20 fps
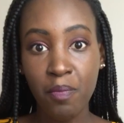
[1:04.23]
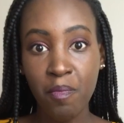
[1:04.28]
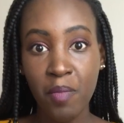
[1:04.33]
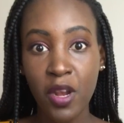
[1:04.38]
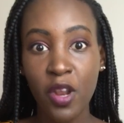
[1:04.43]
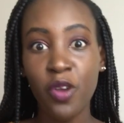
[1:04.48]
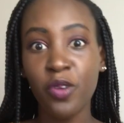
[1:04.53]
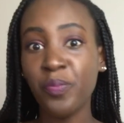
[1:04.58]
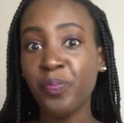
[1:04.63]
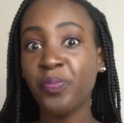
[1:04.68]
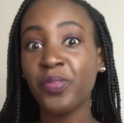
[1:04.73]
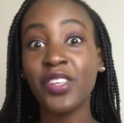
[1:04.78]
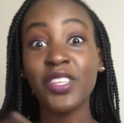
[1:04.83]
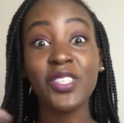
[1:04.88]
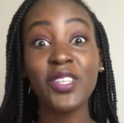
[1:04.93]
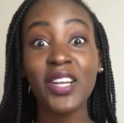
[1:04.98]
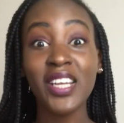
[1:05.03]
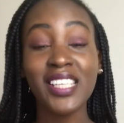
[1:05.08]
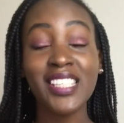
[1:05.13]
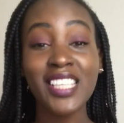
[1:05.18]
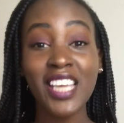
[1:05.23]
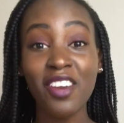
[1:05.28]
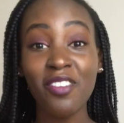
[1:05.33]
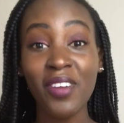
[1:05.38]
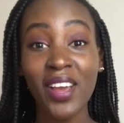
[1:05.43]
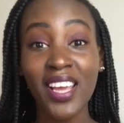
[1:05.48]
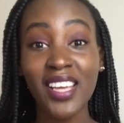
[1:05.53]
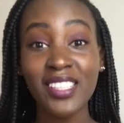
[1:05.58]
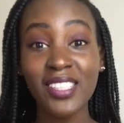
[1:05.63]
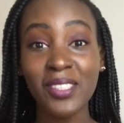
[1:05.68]
below. So let's get
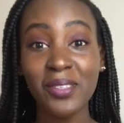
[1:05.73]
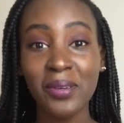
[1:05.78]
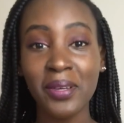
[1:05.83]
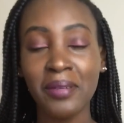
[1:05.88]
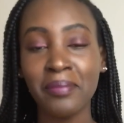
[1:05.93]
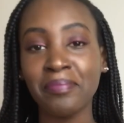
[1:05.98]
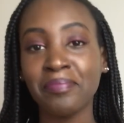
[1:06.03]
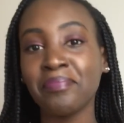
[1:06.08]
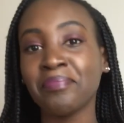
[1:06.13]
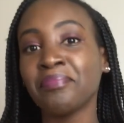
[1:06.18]
right into it.